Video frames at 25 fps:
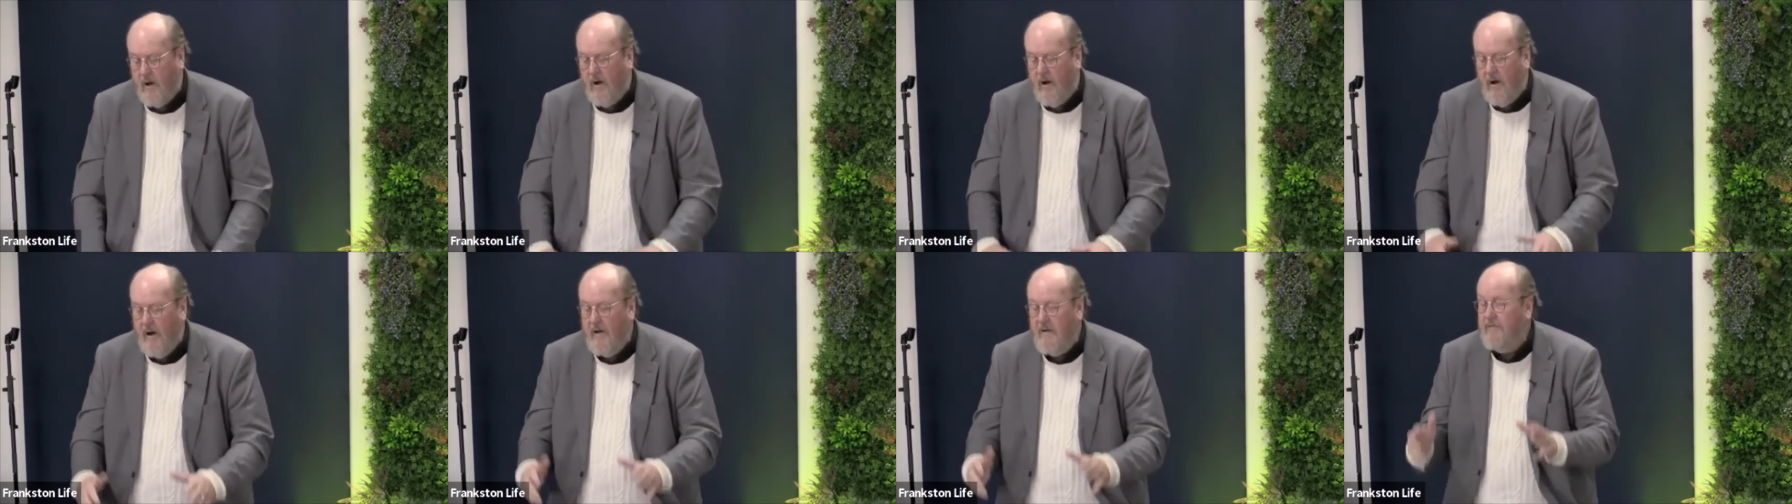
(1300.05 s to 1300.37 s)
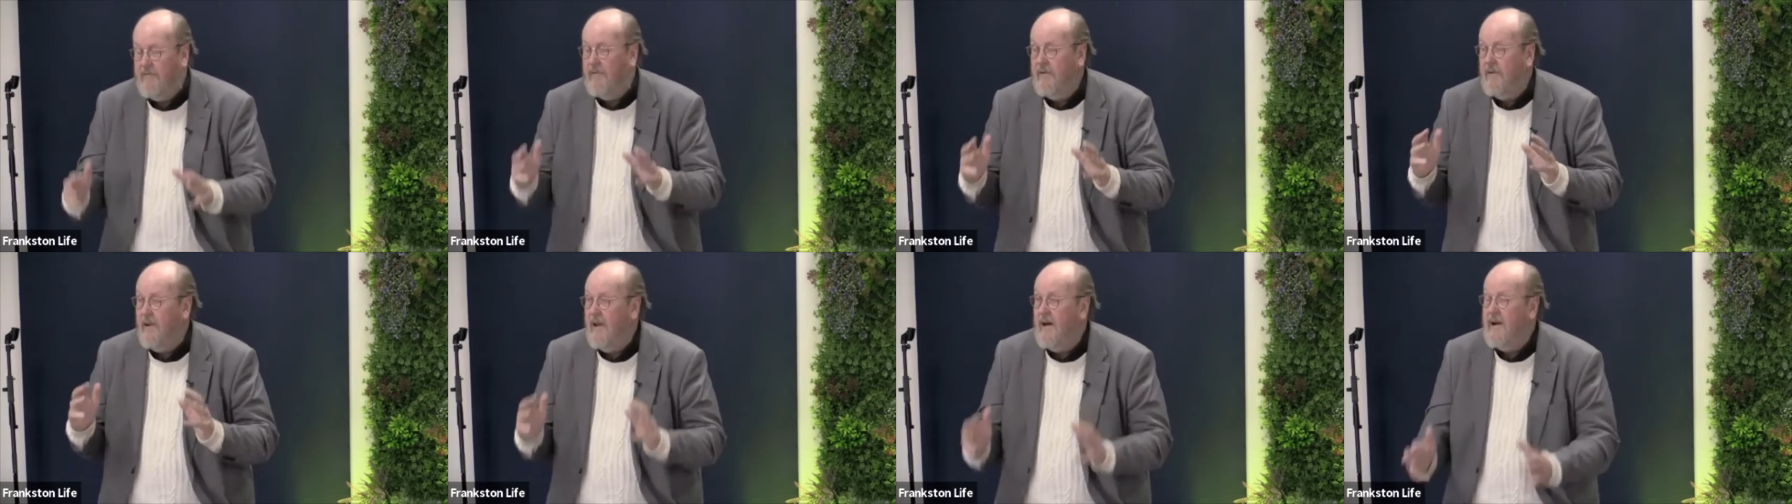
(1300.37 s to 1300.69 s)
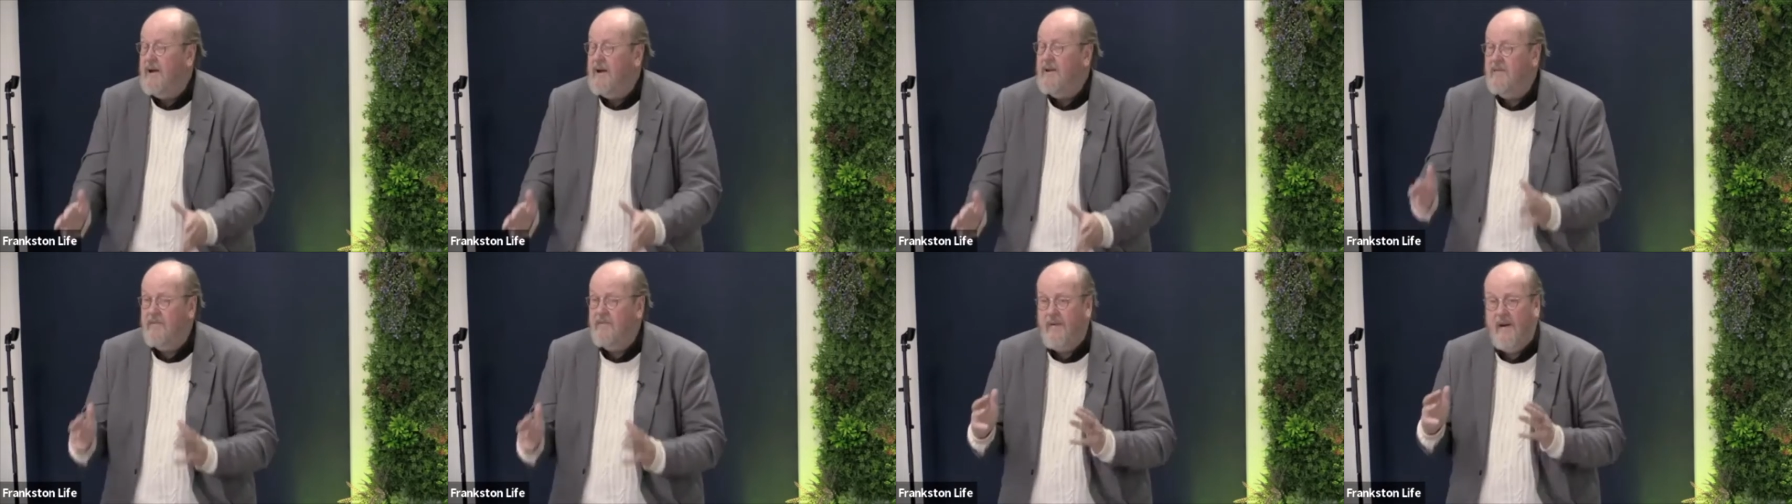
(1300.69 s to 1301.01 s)
I've
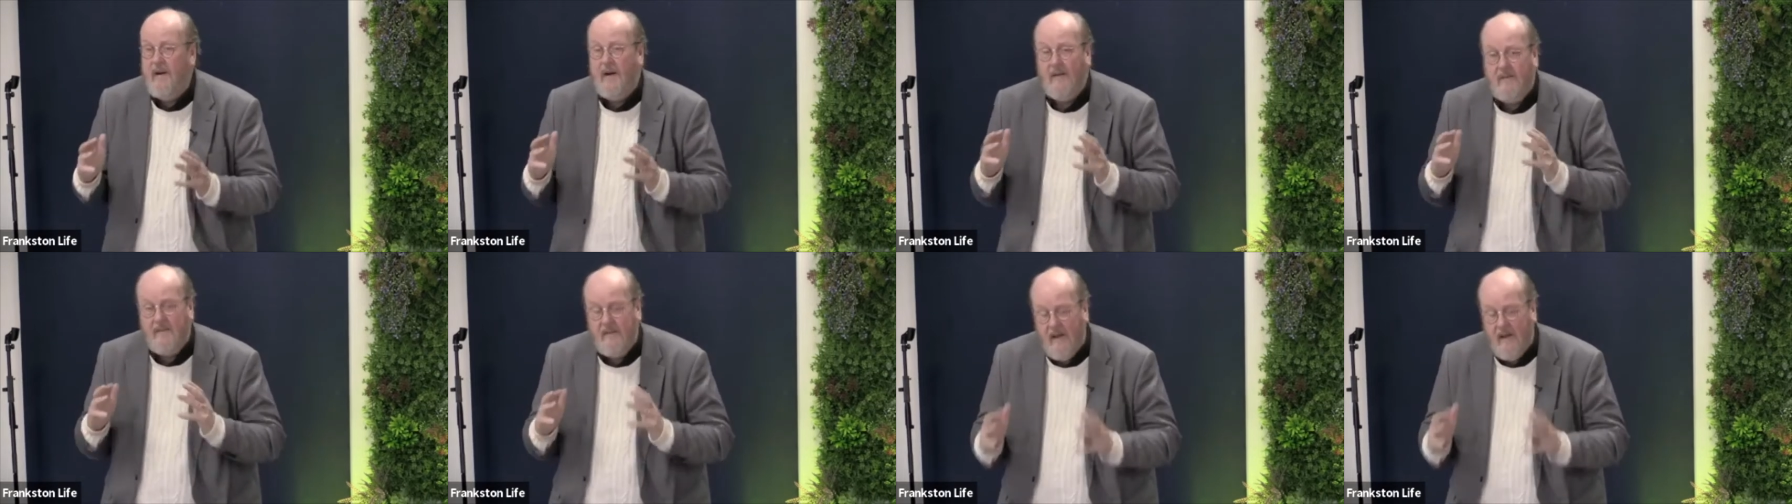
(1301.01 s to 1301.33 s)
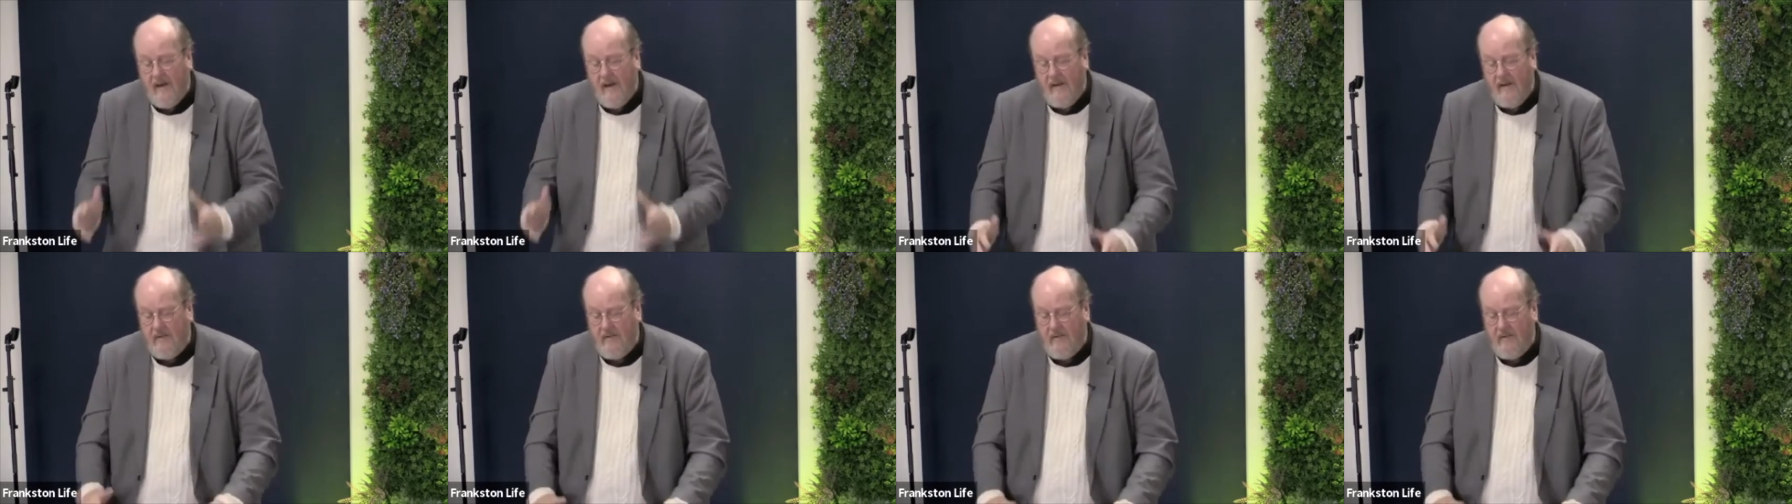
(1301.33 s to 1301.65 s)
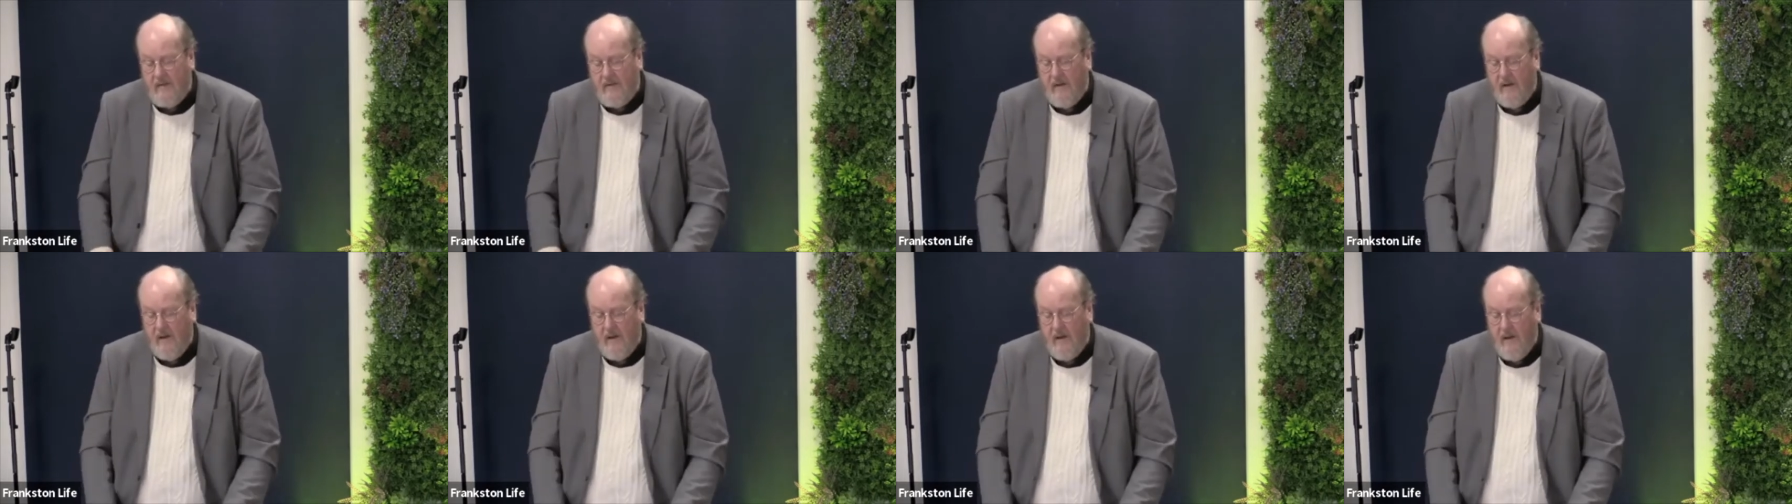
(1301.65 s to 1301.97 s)
laid a
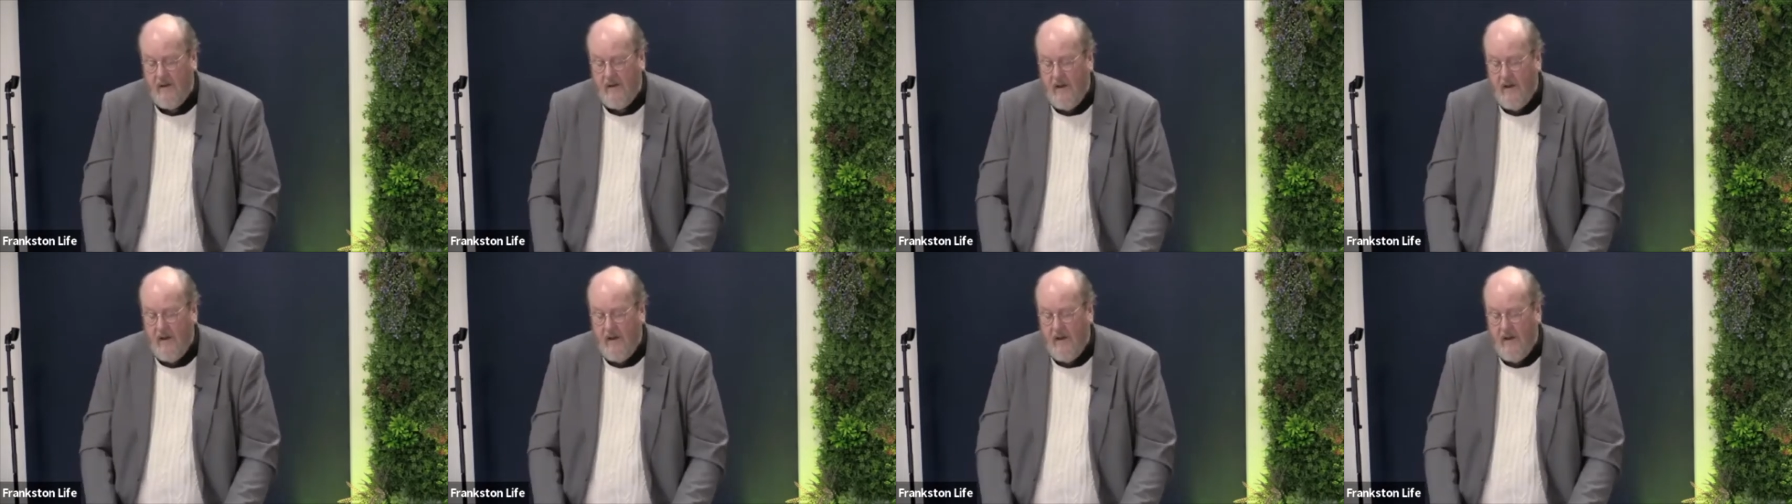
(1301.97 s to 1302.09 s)
foundation